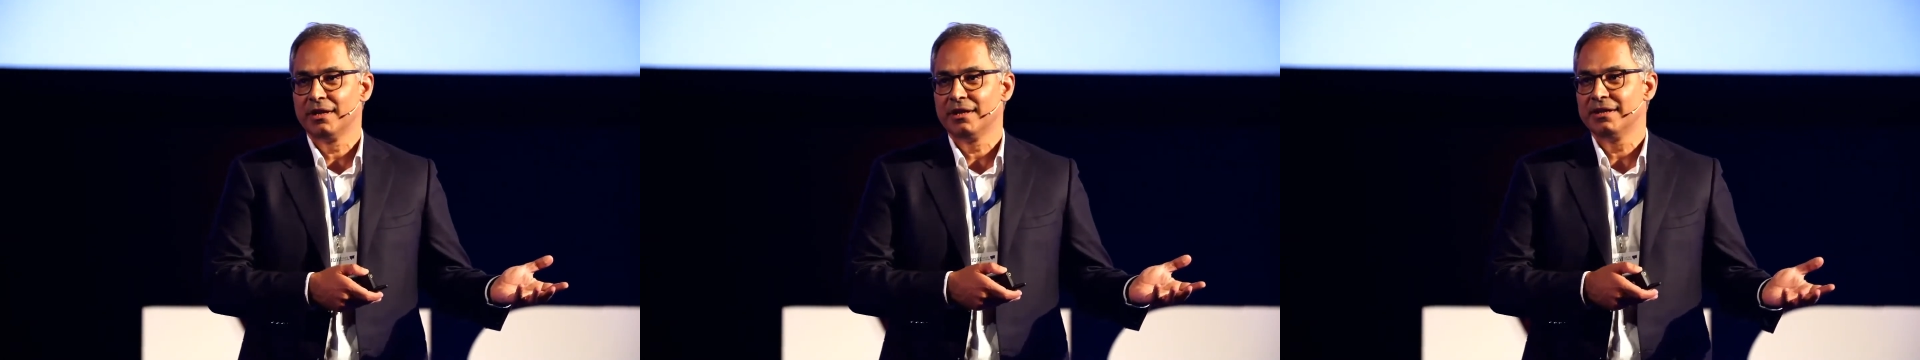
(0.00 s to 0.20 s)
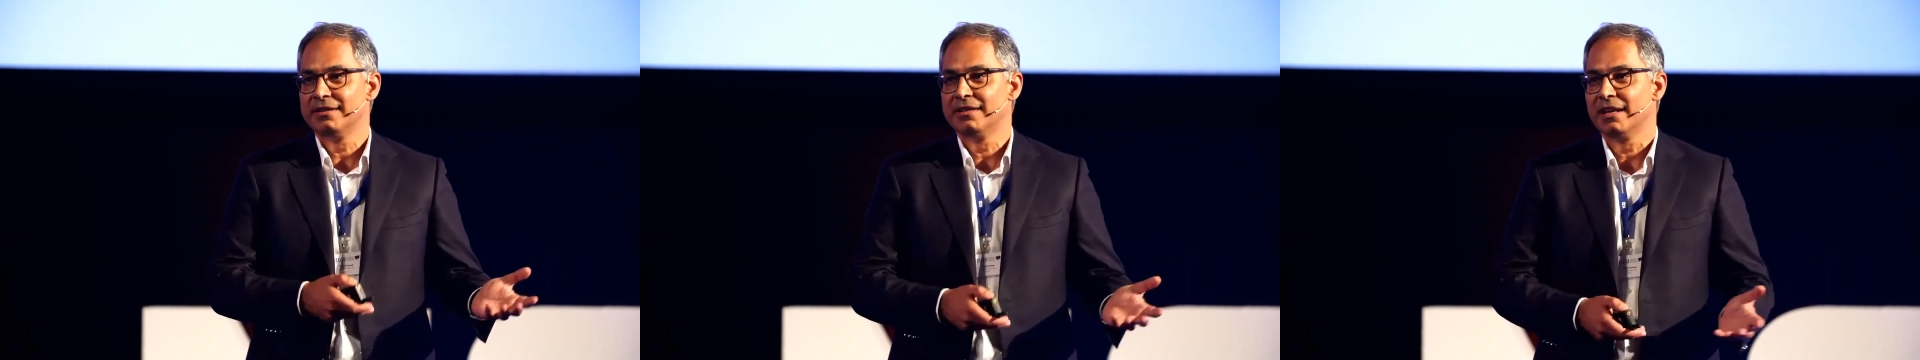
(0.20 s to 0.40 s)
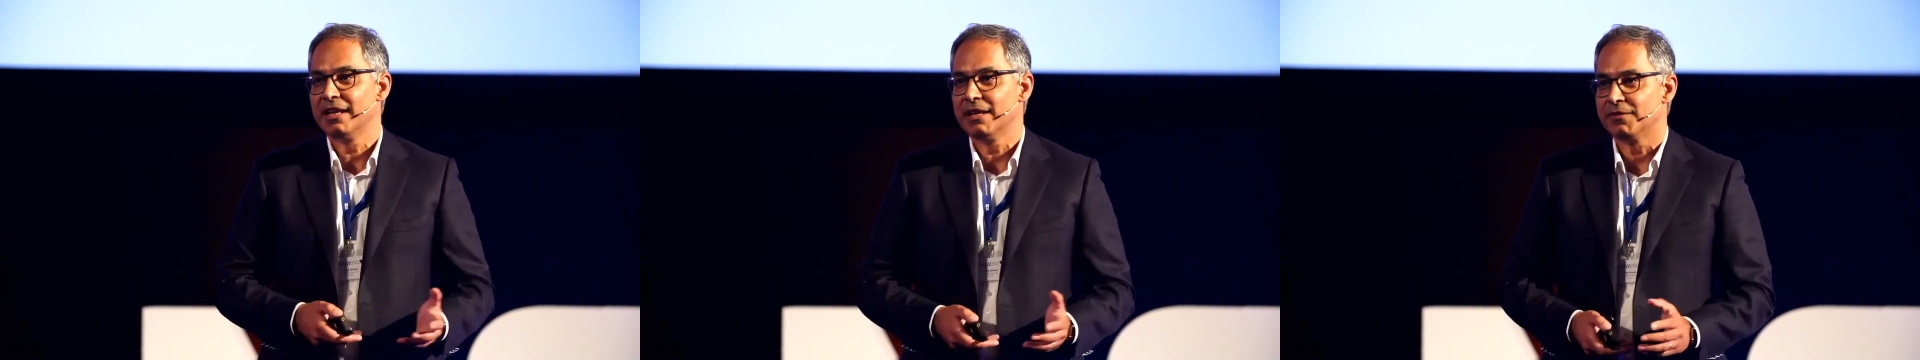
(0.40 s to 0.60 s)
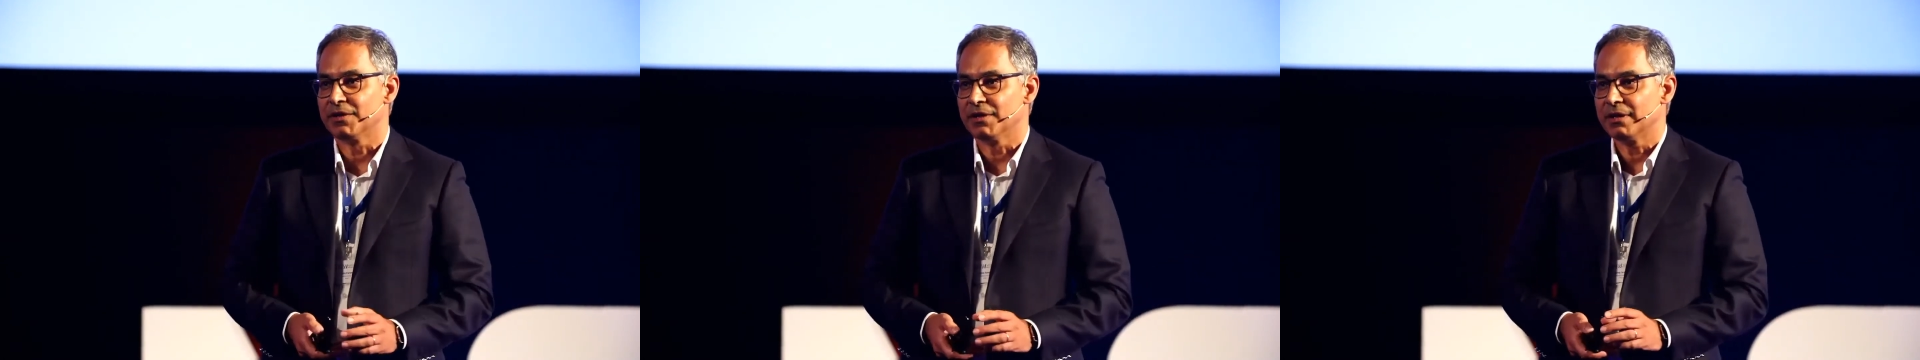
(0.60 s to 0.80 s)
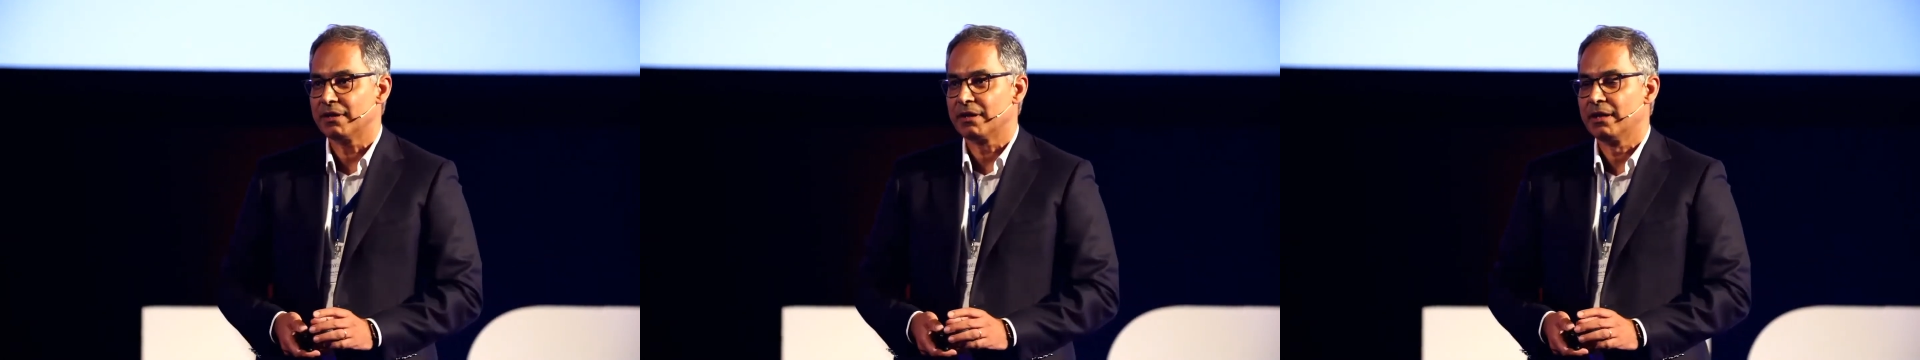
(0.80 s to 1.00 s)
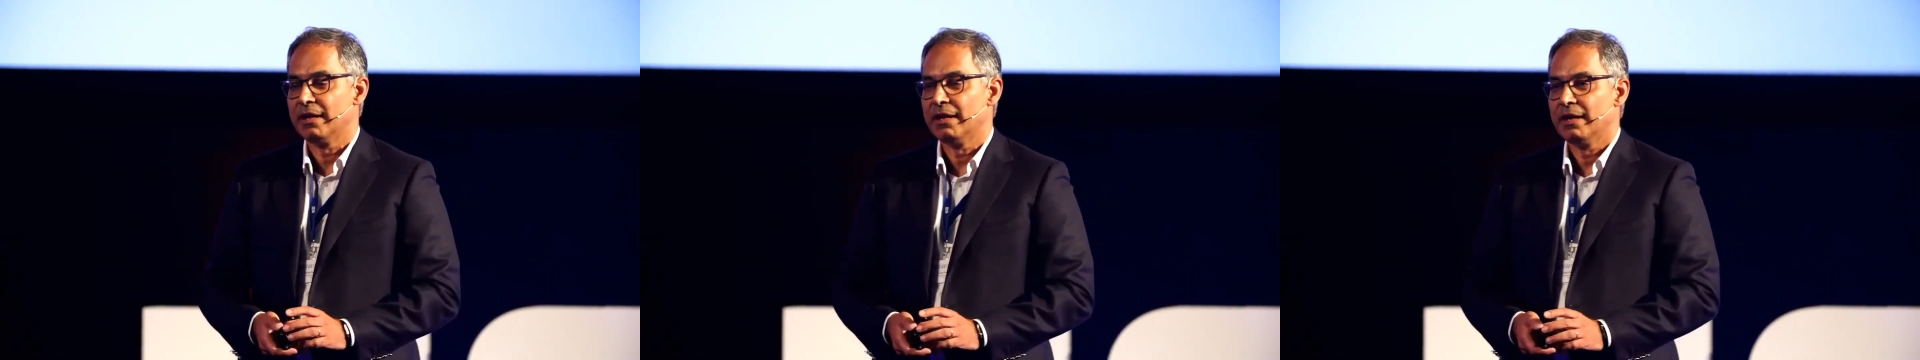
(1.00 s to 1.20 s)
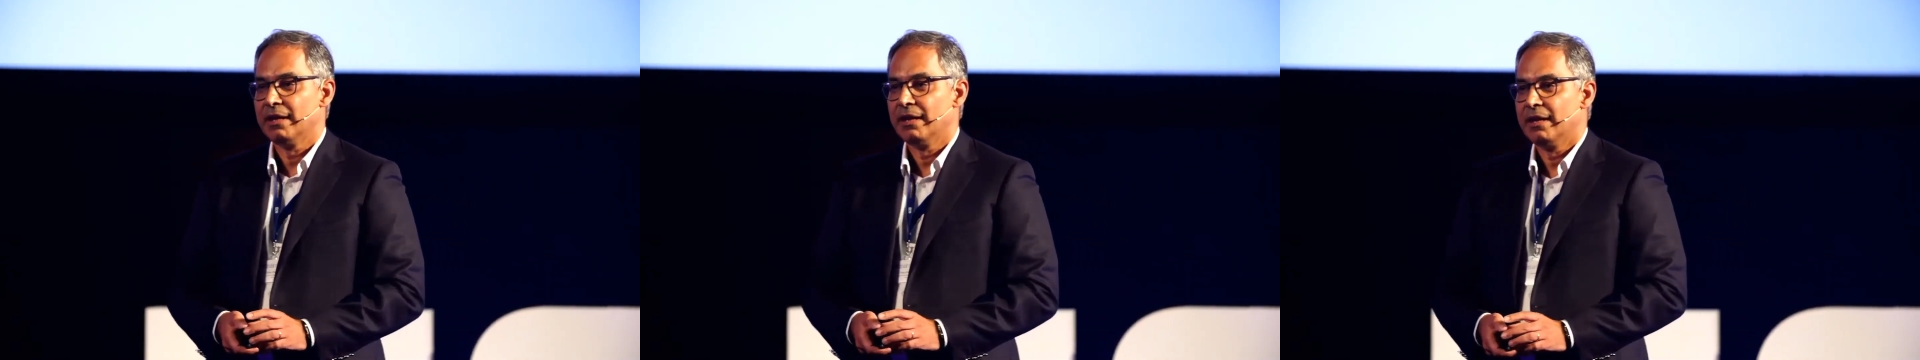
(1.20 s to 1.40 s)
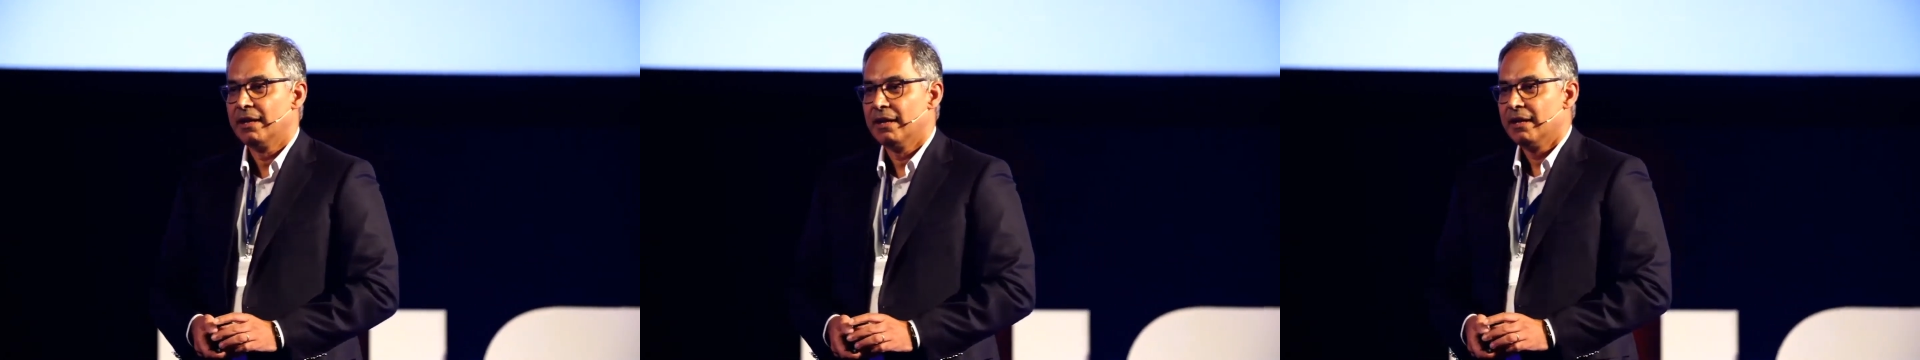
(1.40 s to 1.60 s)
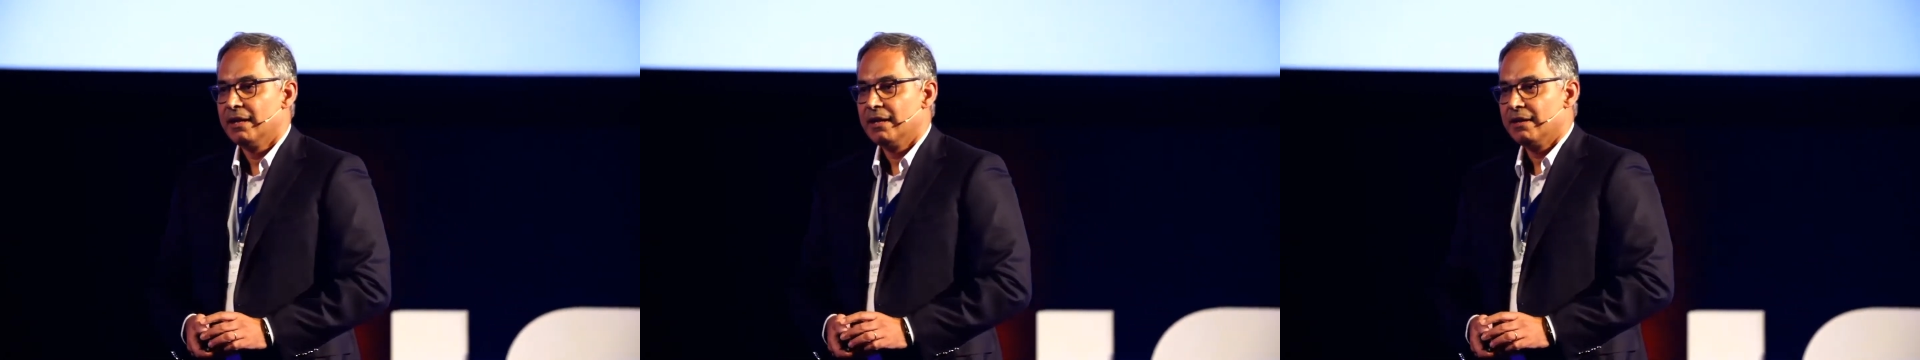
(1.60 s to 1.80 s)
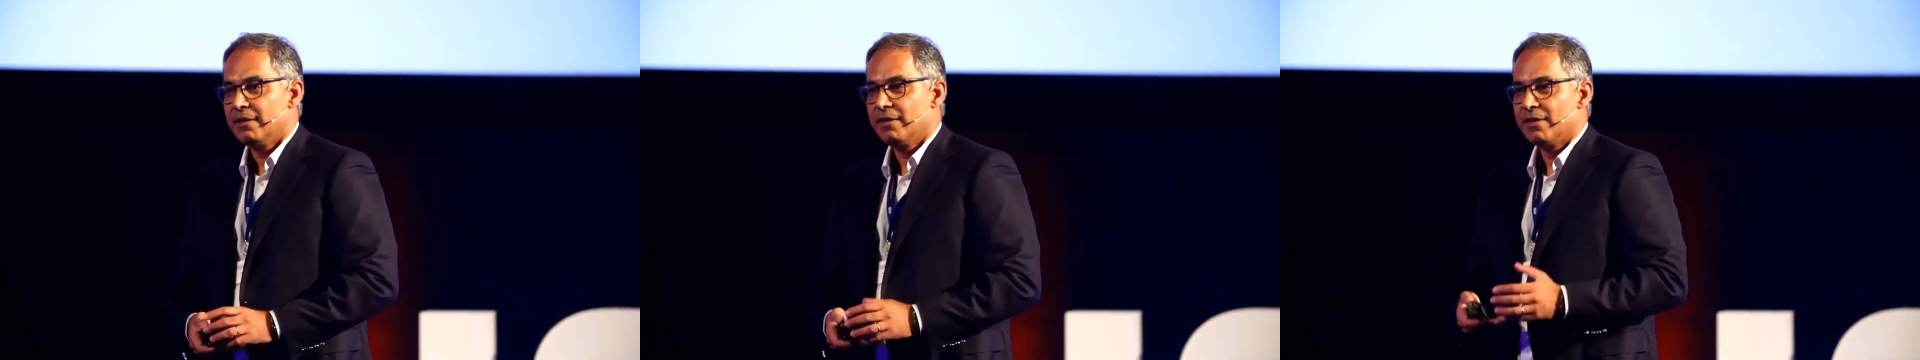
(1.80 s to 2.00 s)
delivered,
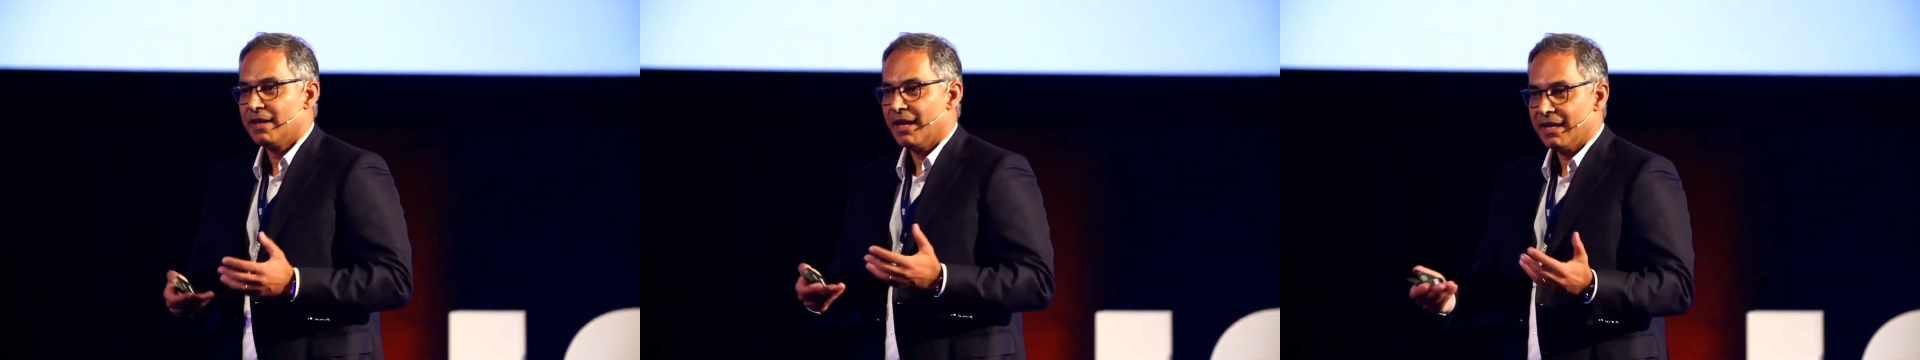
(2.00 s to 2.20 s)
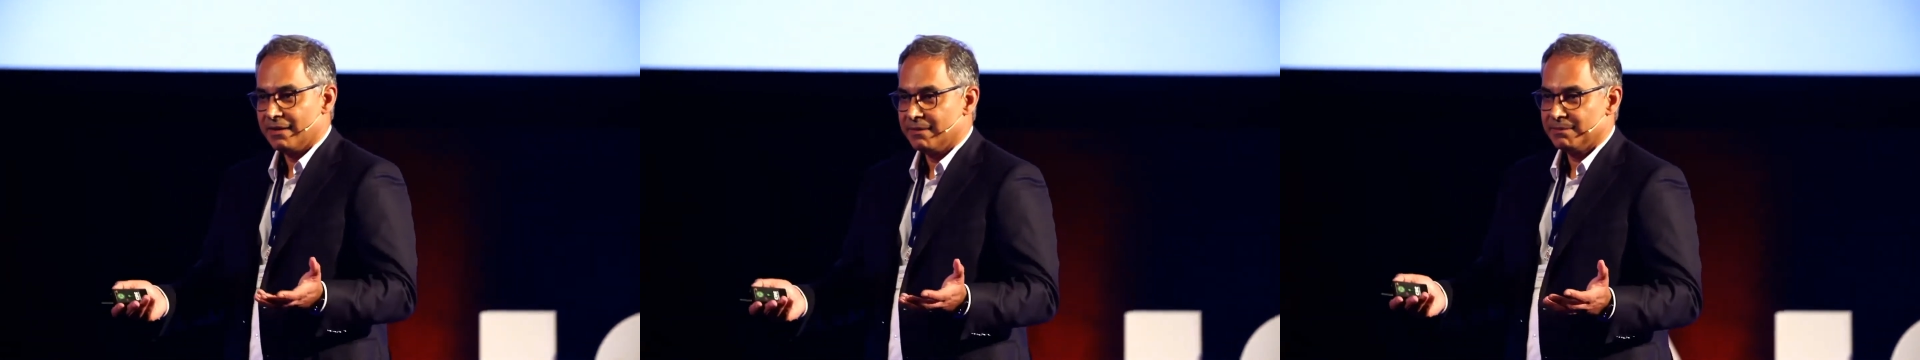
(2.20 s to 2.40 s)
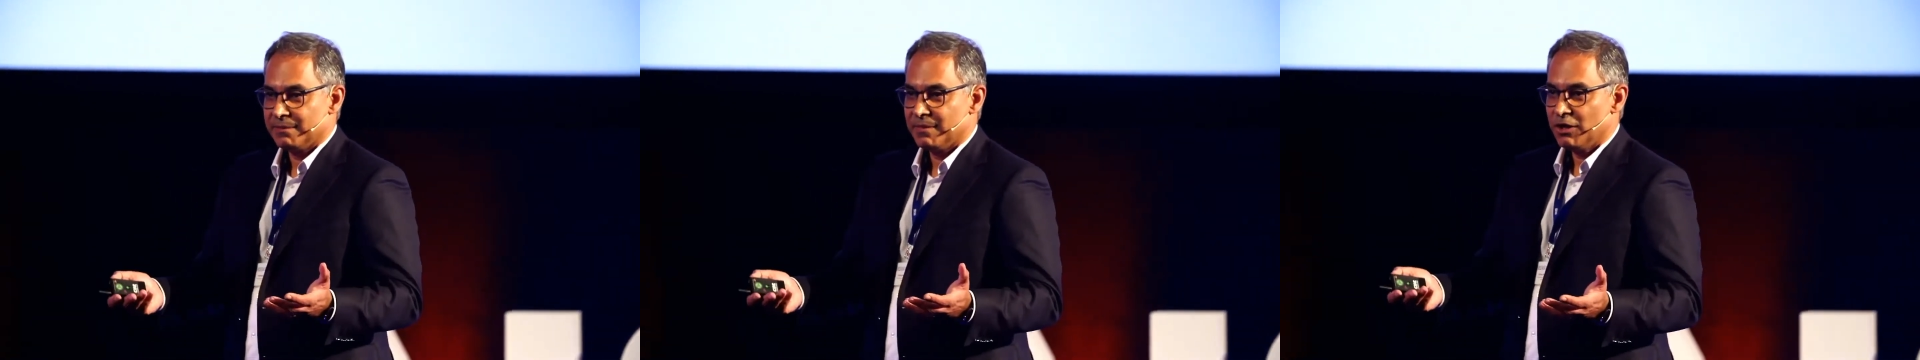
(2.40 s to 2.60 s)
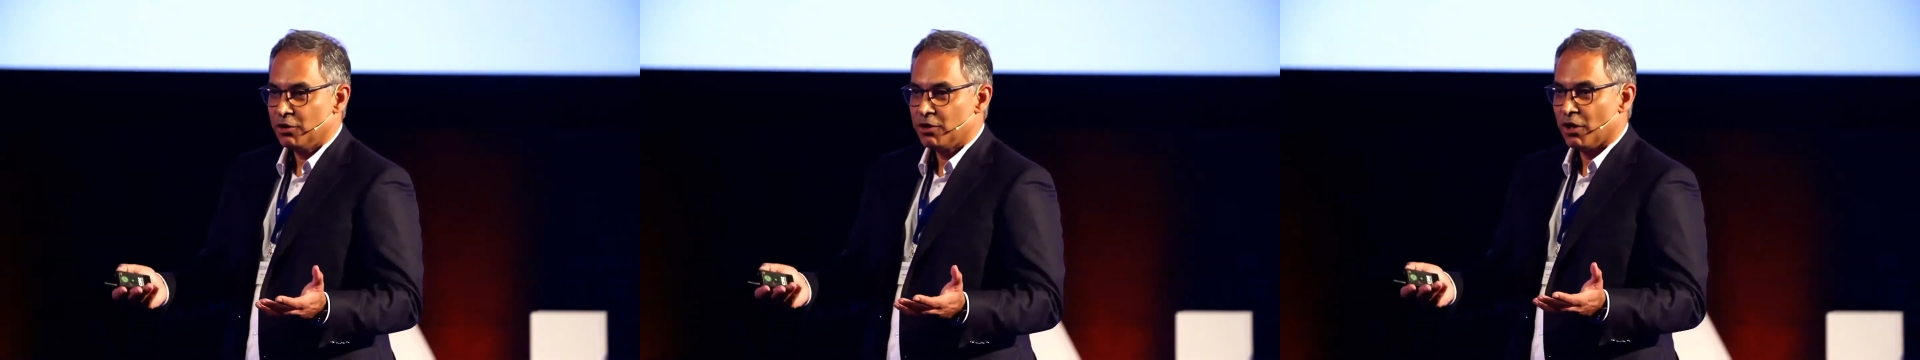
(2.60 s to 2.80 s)
then you don't